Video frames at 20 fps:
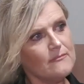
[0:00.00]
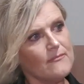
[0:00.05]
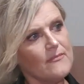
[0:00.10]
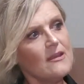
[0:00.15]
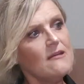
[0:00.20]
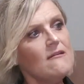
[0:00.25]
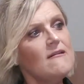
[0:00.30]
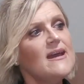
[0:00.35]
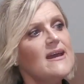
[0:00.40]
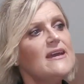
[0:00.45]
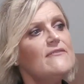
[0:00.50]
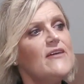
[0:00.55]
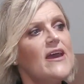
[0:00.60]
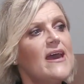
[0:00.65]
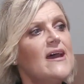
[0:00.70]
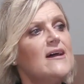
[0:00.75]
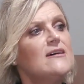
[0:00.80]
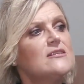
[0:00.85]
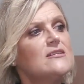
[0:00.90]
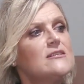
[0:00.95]
I have a
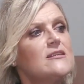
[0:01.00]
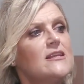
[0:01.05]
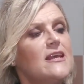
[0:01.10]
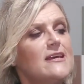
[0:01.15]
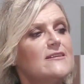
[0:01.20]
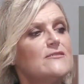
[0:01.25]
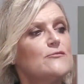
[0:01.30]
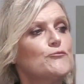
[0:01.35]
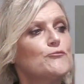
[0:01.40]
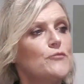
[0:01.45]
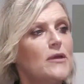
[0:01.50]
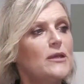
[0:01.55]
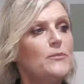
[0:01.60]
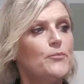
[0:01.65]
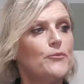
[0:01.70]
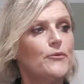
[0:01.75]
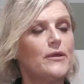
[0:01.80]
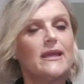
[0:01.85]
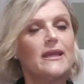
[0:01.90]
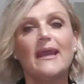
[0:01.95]
house that has red
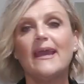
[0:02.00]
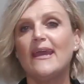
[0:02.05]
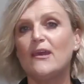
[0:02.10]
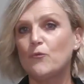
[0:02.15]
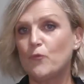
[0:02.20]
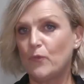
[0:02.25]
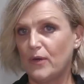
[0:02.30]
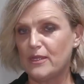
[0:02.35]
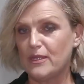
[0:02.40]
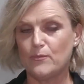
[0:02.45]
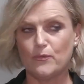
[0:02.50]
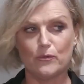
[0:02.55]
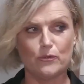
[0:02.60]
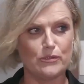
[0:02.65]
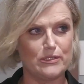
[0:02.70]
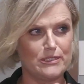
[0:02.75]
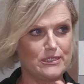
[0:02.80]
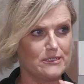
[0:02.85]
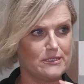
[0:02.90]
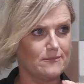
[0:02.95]
brick and
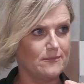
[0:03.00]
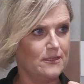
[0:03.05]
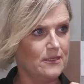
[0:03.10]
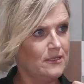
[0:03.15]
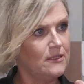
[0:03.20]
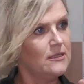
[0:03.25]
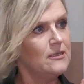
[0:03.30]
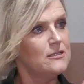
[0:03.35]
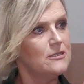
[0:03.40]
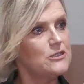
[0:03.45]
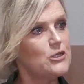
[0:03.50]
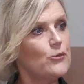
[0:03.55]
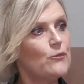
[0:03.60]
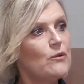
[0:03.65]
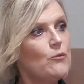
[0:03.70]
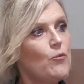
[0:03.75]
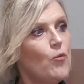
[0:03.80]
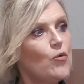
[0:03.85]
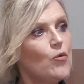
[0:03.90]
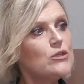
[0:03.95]
weatherboards. So
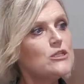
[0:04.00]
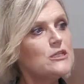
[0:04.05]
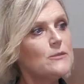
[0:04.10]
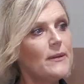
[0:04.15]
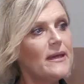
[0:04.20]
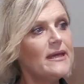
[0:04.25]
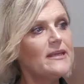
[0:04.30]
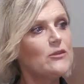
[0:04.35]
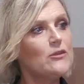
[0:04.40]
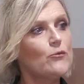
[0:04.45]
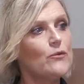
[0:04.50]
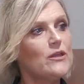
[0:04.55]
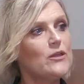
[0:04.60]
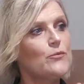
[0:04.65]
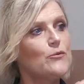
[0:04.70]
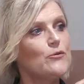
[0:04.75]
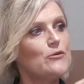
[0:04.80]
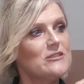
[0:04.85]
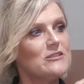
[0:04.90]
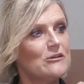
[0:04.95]
we want to paint the
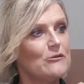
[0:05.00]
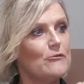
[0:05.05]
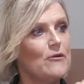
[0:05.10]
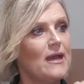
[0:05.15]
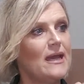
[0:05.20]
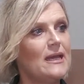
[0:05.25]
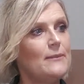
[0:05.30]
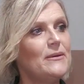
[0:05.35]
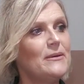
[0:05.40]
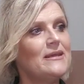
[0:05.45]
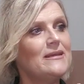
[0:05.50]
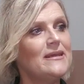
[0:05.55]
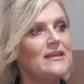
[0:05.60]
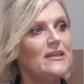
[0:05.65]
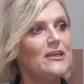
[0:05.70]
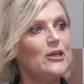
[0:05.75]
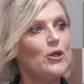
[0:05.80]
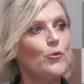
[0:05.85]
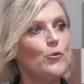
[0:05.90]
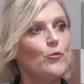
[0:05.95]
weatherboards a grey, but
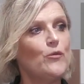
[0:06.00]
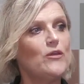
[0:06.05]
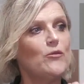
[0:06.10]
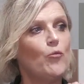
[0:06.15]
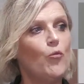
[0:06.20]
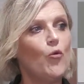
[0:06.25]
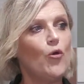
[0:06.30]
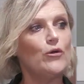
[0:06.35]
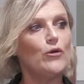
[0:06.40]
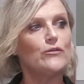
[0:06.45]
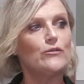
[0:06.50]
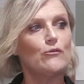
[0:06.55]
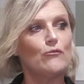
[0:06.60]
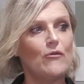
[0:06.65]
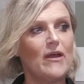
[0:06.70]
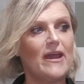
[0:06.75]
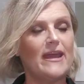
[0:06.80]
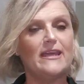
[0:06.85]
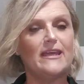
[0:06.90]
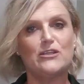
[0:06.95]
need help with what
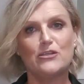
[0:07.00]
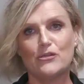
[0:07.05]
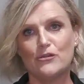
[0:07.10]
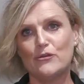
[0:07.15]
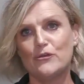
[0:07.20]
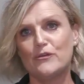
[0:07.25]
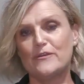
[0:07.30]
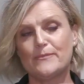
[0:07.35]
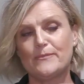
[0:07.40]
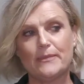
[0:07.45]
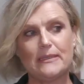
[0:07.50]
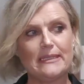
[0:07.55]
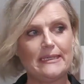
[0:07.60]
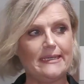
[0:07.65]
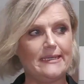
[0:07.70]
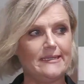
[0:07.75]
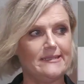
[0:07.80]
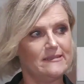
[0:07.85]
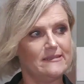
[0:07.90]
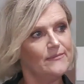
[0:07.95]
grey to use,
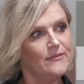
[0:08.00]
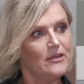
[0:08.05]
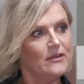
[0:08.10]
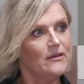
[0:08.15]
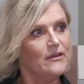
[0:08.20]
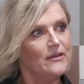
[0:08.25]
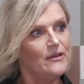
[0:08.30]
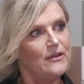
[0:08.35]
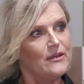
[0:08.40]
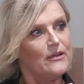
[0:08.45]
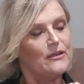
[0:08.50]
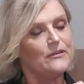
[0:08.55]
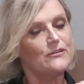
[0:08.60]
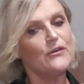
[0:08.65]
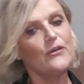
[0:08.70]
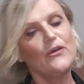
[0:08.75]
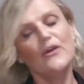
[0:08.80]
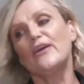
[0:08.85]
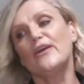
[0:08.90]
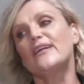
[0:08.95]
please.
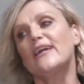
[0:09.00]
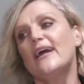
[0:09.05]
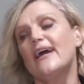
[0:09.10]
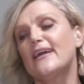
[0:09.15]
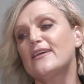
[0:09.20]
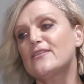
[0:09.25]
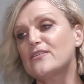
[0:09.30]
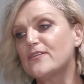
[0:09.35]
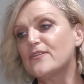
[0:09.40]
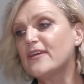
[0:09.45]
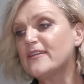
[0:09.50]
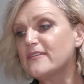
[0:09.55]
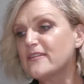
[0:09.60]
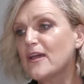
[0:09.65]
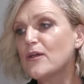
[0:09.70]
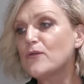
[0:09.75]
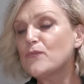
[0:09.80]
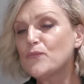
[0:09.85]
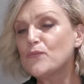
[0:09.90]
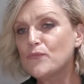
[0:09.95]
So, okay, so that's
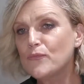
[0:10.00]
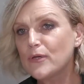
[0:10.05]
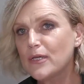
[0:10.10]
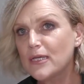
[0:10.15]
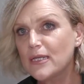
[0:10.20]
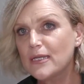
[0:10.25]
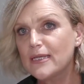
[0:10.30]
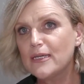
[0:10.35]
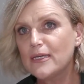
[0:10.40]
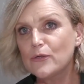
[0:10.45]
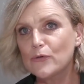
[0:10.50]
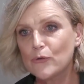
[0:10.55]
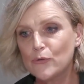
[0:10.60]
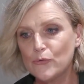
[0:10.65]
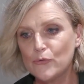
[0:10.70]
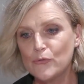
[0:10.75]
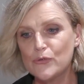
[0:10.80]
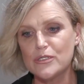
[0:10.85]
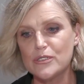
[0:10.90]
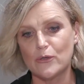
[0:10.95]
a really
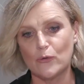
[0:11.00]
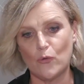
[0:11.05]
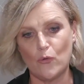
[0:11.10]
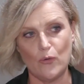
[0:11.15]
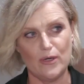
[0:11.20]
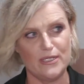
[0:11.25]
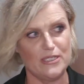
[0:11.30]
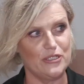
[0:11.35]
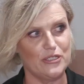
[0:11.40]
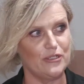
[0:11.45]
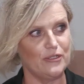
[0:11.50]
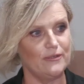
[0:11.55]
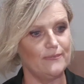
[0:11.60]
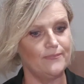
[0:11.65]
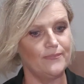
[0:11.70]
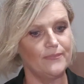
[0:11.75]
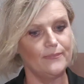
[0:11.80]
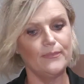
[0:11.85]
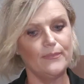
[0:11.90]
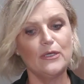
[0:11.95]
good
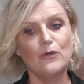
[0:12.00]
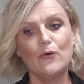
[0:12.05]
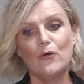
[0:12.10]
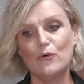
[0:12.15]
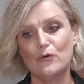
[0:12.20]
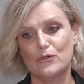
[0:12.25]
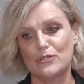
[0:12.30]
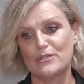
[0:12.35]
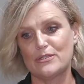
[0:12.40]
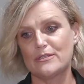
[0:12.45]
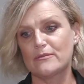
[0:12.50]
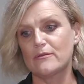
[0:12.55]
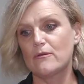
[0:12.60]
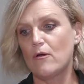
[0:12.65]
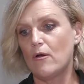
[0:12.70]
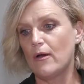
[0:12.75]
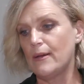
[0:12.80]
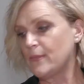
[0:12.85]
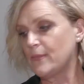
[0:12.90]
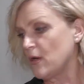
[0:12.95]
question, because
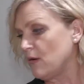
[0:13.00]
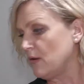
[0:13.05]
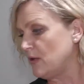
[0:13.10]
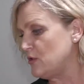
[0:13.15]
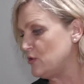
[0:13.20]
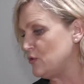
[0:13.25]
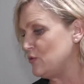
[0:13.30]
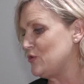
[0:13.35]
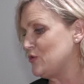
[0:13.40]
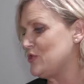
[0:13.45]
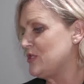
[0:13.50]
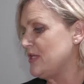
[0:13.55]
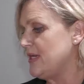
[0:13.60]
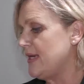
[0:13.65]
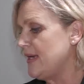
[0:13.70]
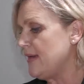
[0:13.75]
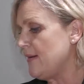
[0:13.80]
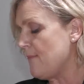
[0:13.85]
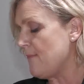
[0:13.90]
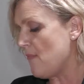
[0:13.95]
I'm going to
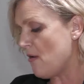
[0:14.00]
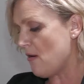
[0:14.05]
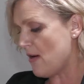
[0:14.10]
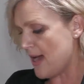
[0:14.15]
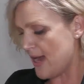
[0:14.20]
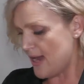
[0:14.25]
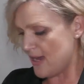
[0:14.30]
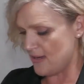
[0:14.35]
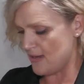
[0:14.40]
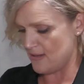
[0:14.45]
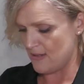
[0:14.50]
share my